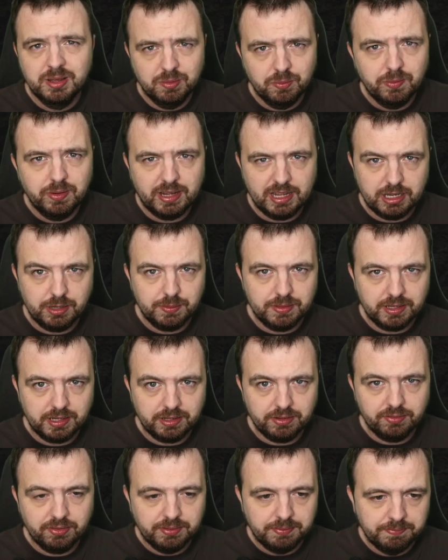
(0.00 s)
We'll get you in the
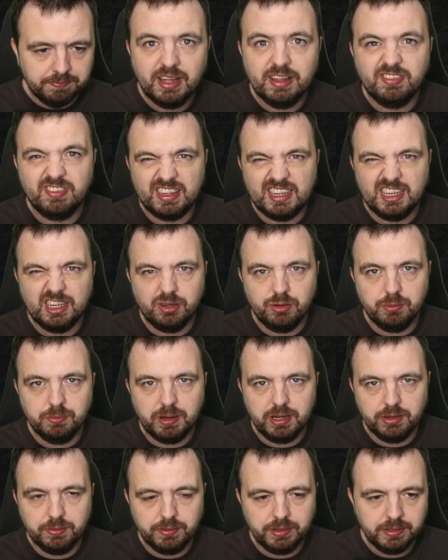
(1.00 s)
guild. That's EU,
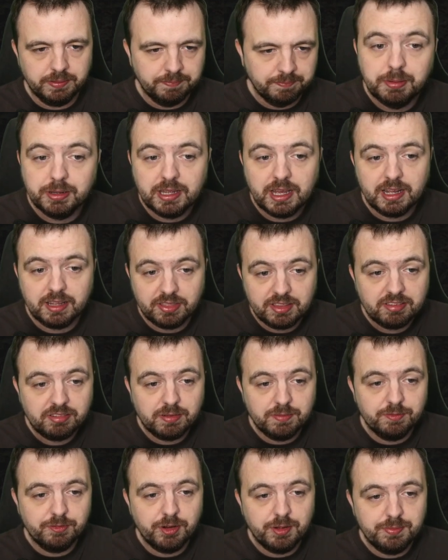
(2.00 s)
by the way. But yeah, this
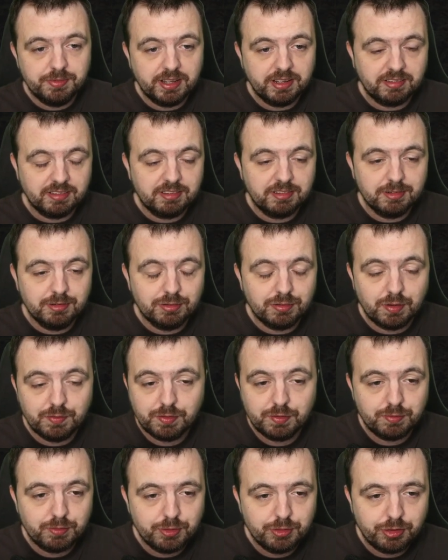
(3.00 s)
confirms the existence of
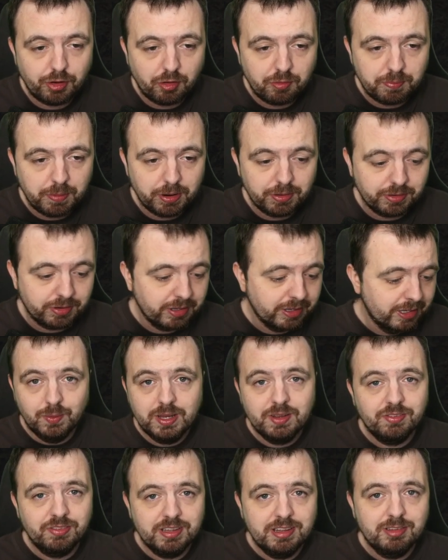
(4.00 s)
a Rudolph mount.
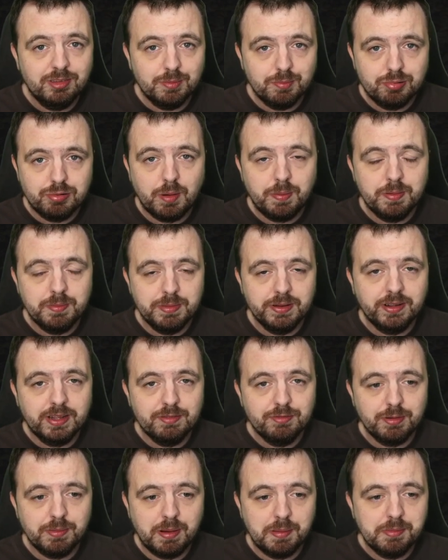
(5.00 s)
We have seen some proper
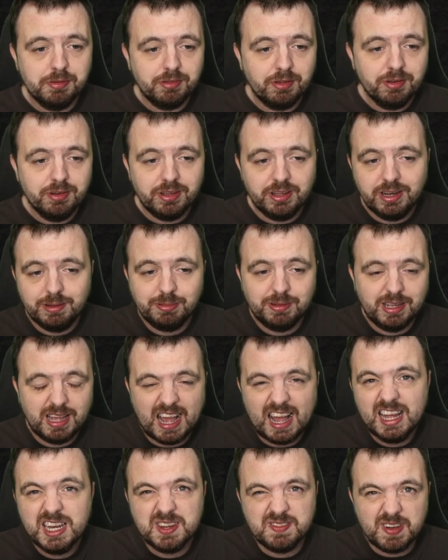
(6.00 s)
milking from Amazon, and I'm
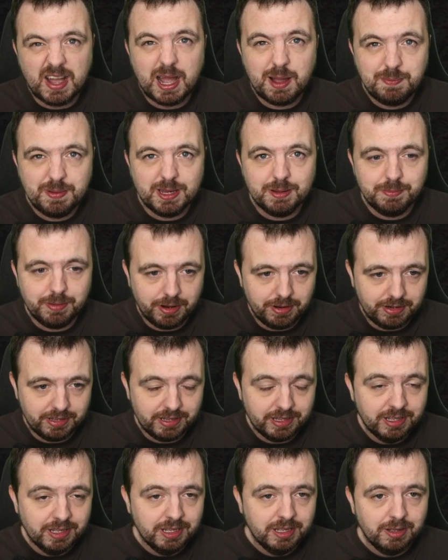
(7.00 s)
kind of happy about
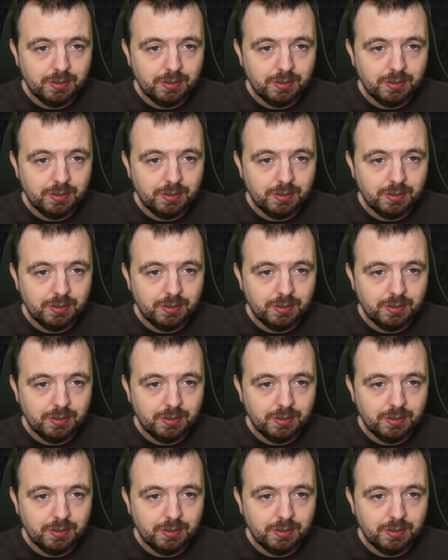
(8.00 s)
it.